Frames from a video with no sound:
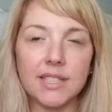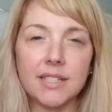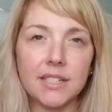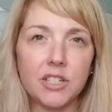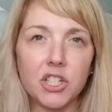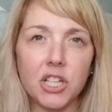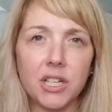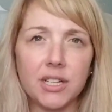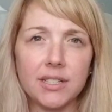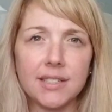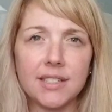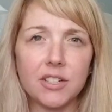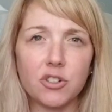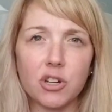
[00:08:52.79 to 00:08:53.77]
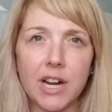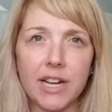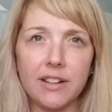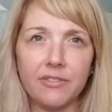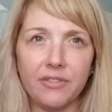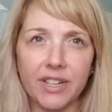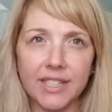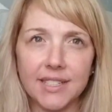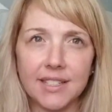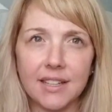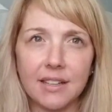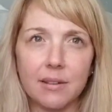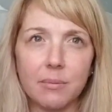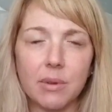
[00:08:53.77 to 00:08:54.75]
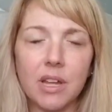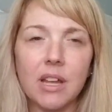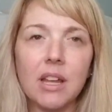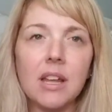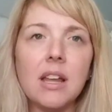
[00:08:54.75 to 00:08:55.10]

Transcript: stitches to try to fix them